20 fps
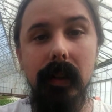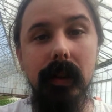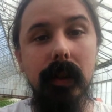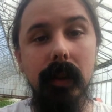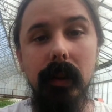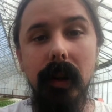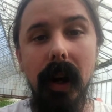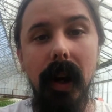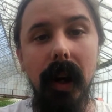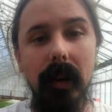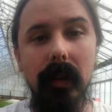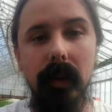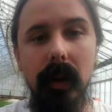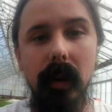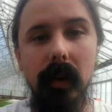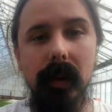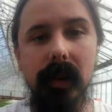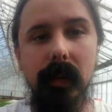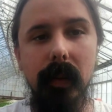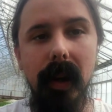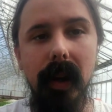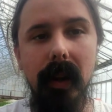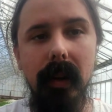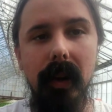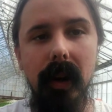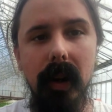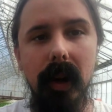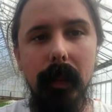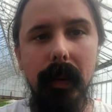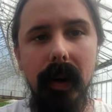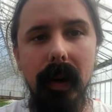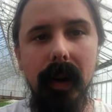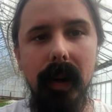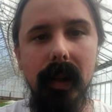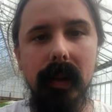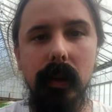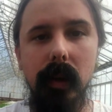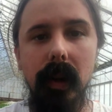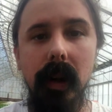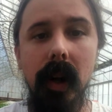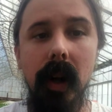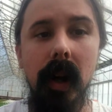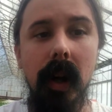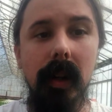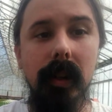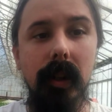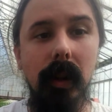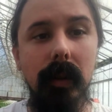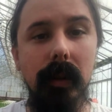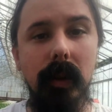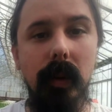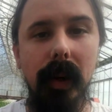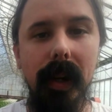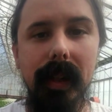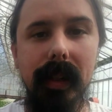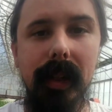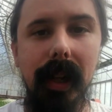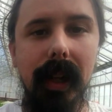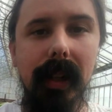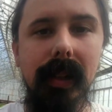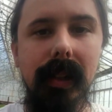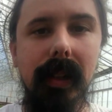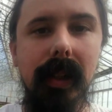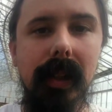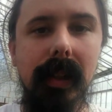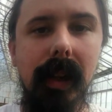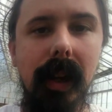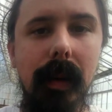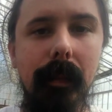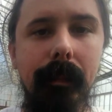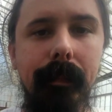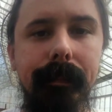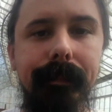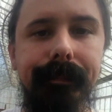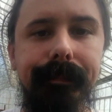do not grow as well in aquaponics or don't quite taste the same.